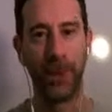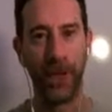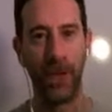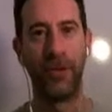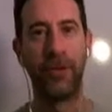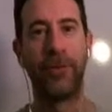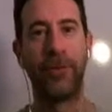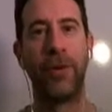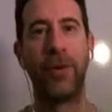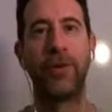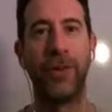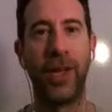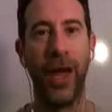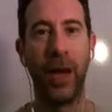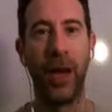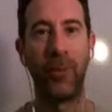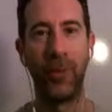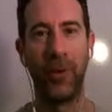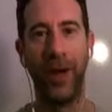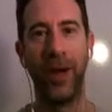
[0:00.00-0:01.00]
in front of
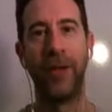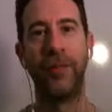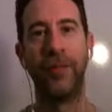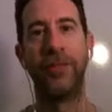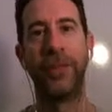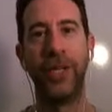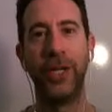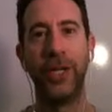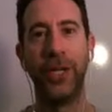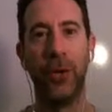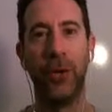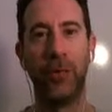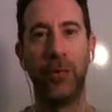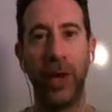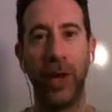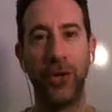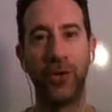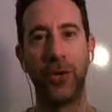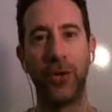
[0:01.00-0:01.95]
camera on video, right?